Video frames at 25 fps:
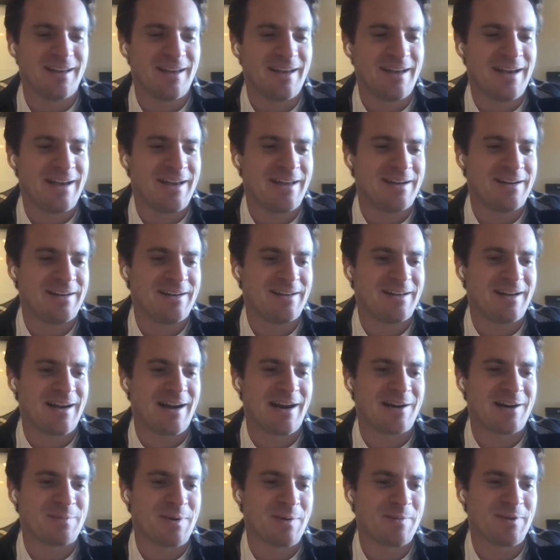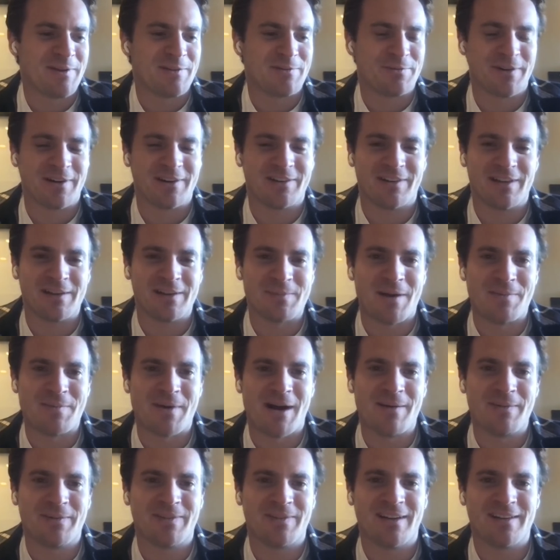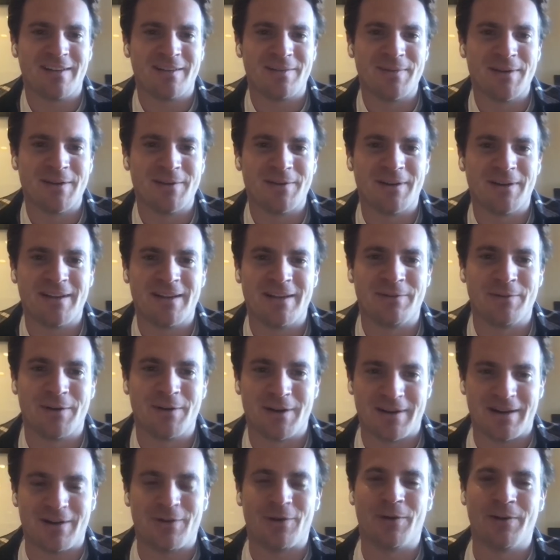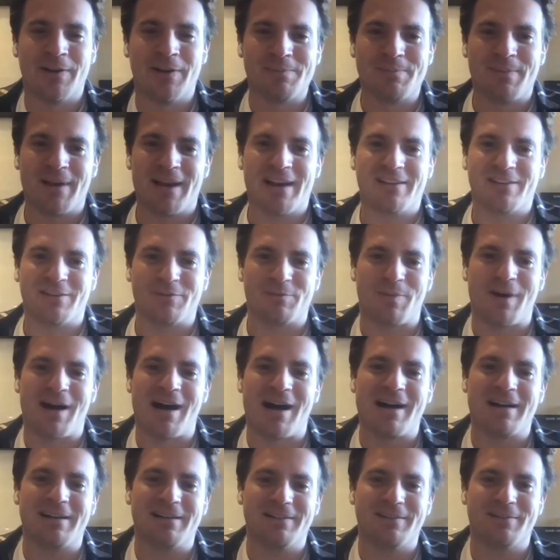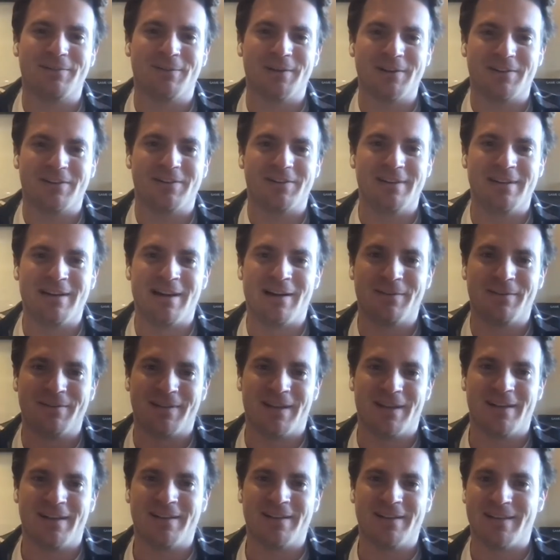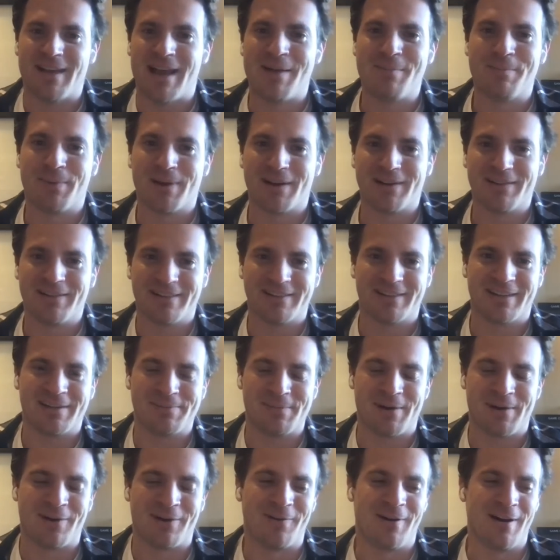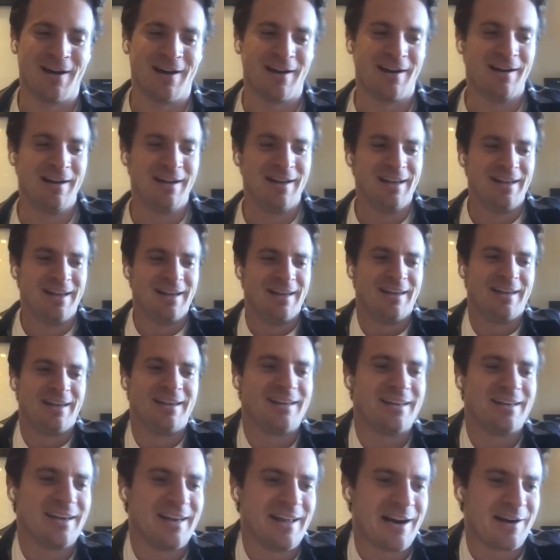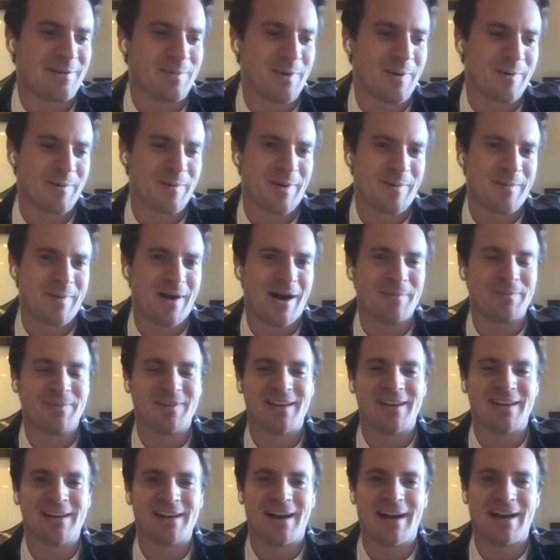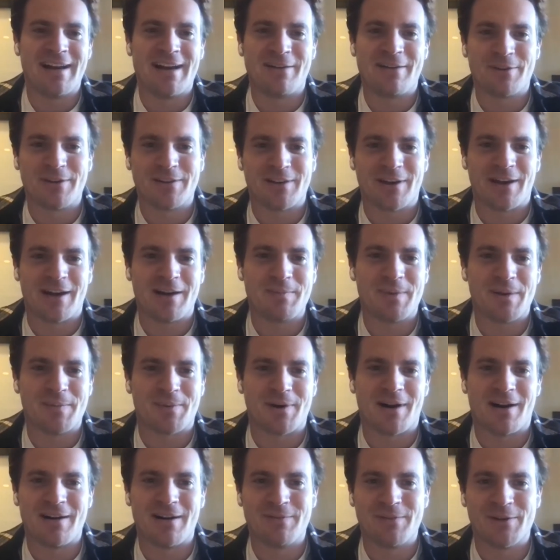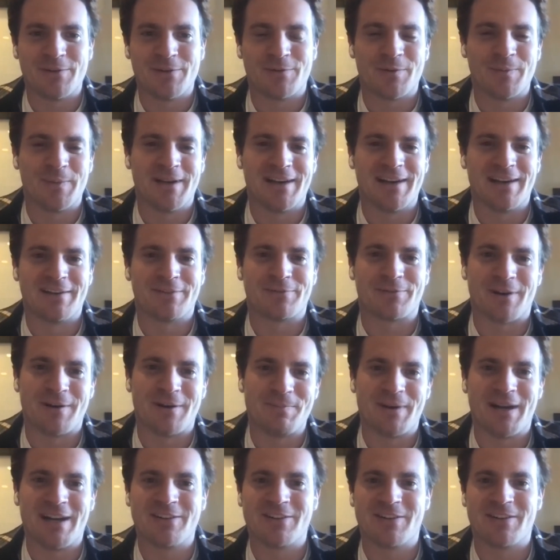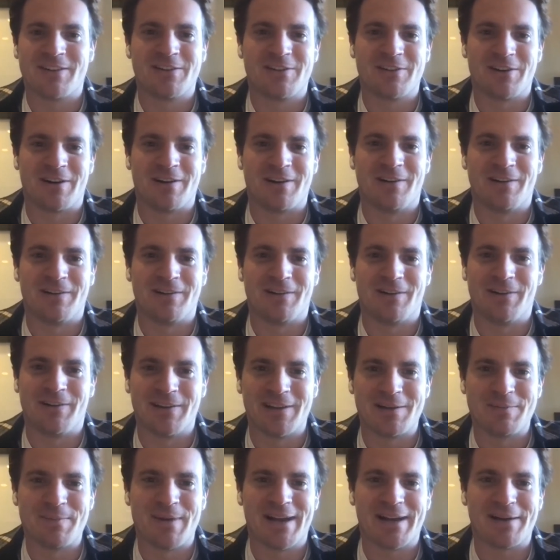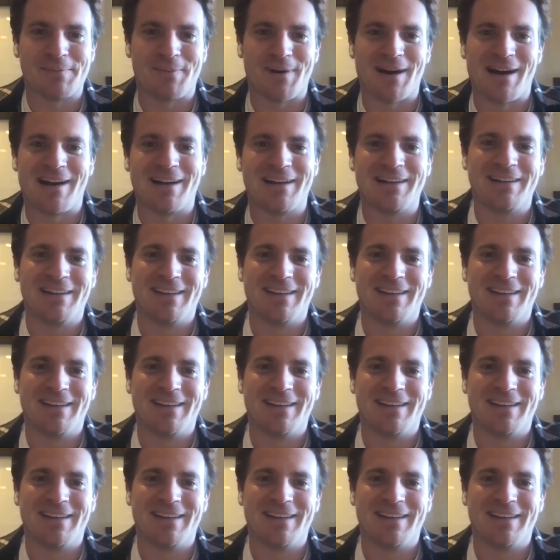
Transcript: And I remember the first thing my mom said to me was, and we were holding bags of pot, which, you know, it's hemp, but it looks like marijuana. And I remember my mom saying, I never thought I'd be proud of you for being on the front page of the Journal holding a bag of pot.